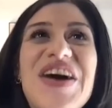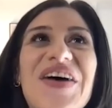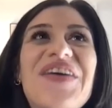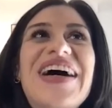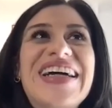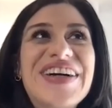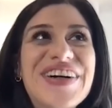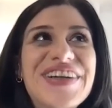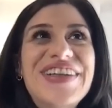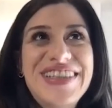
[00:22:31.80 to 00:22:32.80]
know I
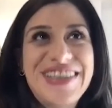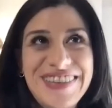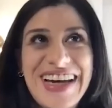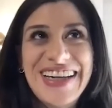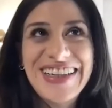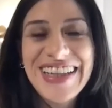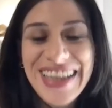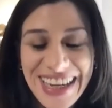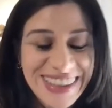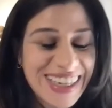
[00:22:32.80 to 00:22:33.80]
could do that. And
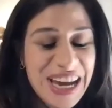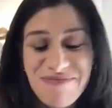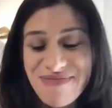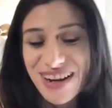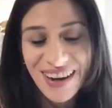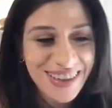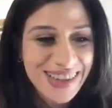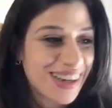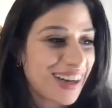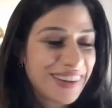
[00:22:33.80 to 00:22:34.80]
again, I am not a
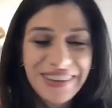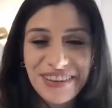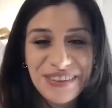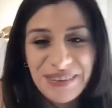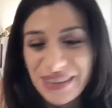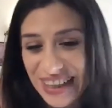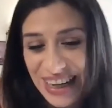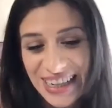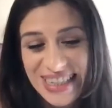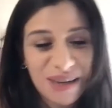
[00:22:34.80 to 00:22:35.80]
scholar or an
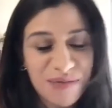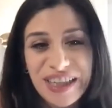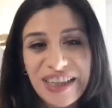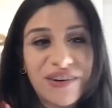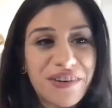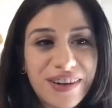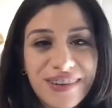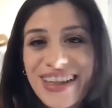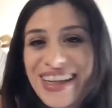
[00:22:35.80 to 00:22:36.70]
academic or